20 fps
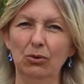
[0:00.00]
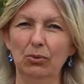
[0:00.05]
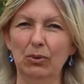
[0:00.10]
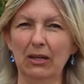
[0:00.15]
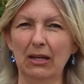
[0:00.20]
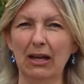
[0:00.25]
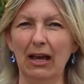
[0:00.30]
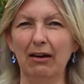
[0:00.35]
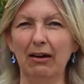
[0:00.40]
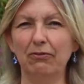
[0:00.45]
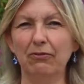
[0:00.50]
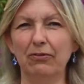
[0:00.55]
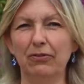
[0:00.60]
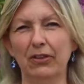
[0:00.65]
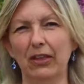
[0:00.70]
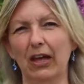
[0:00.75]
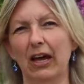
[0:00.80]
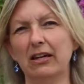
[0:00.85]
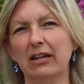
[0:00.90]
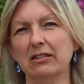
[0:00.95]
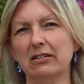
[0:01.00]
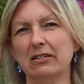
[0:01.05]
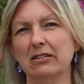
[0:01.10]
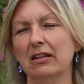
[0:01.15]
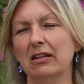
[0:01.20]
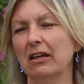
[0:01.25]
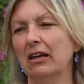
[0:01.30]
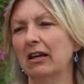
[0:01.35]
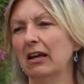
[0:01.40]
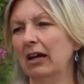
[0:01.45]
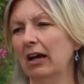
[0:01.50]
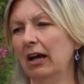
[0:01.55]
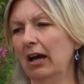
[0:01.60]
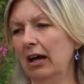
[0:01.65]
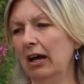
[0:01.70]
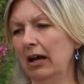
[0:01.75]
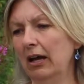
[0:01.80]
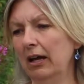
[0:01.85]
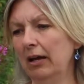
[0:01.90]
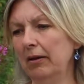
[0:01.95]
would count for that.
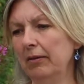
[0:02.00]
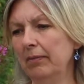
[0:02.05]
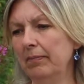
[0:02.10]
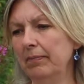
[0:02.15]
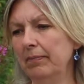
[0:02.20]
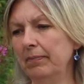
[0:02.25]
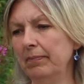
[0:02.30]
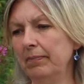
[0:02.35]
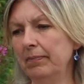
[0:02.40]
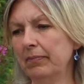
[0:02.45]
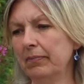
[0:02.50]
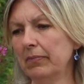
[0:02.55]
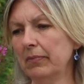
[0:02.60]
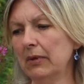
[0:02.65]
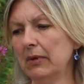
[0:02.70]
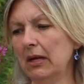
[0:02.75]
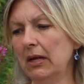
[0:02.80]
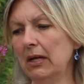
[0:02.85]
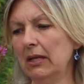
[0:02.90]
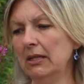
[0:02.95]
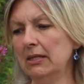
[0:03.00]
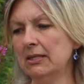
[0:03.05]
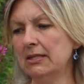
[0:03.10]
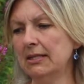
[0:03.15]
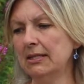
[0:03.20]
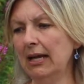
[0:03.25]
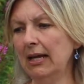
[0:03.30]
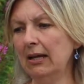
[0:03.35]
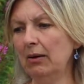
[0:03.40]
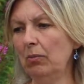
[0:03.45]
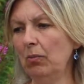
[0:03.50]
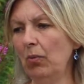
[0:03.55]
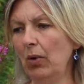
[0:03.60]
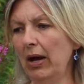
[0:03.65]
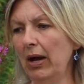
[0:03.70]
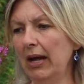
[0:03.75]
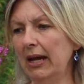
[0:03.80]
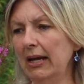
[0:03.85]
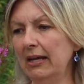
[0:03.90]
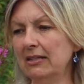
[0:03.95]
In the same
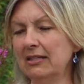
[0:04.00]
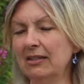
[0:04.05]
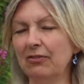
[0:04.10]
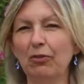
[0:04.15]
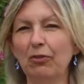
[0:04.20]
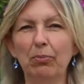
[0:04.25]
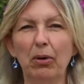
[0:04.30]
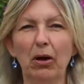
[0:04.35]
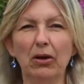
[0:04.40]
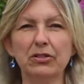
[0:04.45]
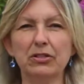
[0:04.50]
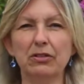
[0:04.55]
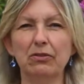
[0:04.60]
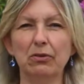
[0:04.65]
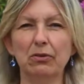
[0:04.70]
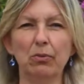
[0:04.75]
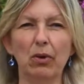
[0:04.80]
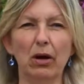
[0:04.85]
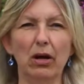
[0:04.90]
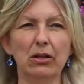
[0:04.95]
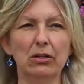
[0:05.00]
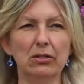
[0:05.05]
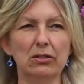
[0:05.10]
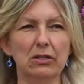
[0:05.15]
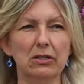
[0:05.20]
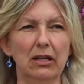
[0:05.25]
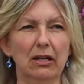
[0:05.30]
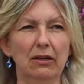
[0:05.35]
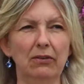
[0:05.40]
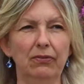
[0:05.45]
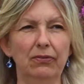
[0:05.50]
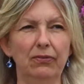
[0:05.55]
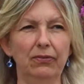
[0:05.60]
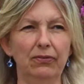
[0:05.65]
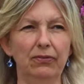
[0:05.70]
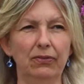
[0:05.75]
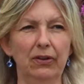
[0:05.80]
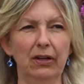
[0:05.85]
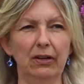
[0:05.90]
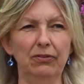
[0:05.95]
way, in different parts of the world,
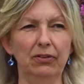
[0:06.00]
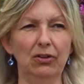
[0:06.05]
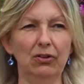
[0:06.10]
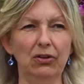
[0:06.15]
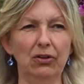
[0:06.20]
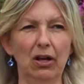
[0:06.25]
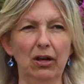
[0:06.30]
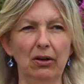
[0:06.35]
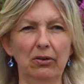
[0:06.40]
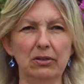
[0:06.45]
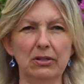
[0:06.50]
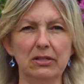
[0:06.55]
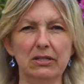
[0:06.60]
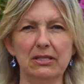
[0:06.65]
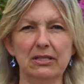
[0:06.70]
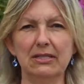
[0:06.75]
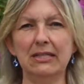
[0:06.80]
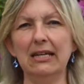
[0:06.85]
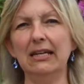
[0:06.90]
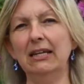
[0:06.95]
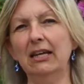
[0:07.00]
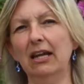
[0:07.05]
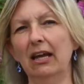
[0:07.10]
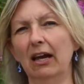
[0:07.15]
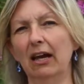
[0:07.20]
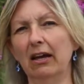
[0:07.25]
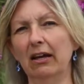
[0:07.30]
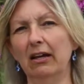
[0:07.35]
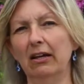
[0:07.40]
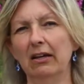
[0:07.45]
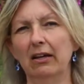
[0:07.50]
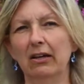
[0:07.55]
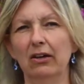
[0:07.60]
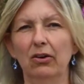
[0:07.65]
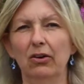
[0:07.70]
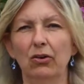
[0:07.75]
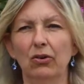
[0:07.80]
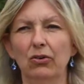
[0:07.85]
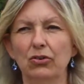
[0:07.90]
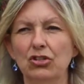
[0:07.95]
if you're known as senior
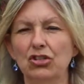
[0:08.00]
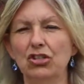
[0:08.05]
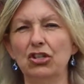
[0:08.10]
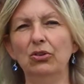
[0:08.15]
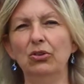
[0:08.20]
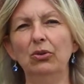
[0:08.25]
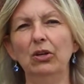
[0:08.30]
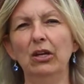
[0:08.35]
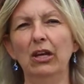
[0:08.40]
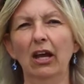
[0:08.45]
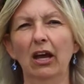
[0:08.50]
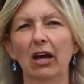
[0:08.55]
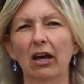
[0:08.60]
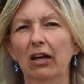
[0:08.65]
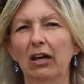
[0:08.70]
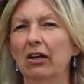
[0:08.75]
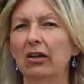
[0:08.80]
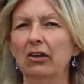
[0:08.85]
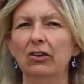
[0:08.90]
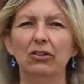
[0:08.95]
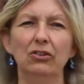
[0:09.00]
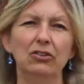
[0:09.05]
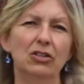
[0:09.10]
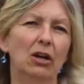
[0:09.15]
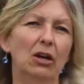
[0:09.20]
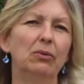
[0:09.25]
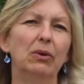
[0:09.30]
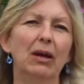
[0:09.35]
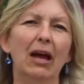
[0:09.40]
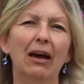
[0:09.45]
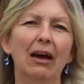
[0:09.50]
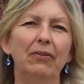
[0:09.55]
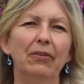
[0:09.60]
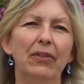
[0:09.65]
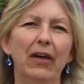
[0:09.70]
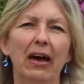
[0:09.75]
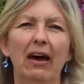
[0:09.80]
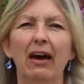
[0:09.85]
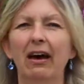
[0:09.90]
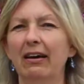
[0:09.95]
or junior, you don't count
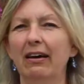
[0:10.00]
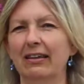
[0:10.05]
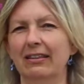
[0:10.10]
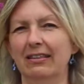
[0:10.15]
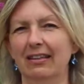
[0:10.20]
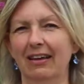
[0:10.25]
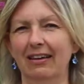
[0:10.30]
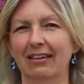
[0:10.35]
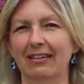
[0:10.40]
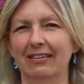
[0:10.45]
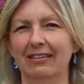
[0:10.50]
that either.